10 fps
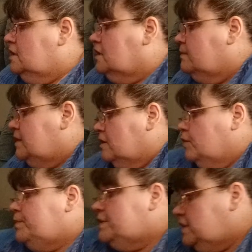Let me
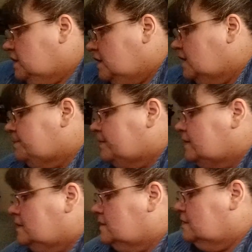open it up.
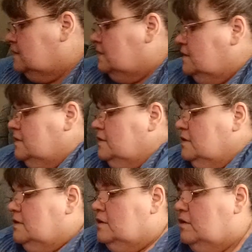
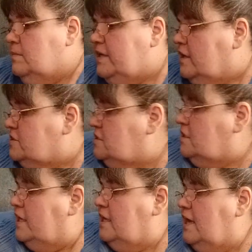Oh my gosh,
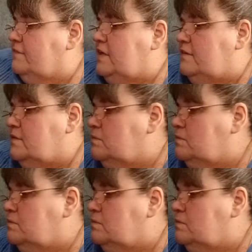I have even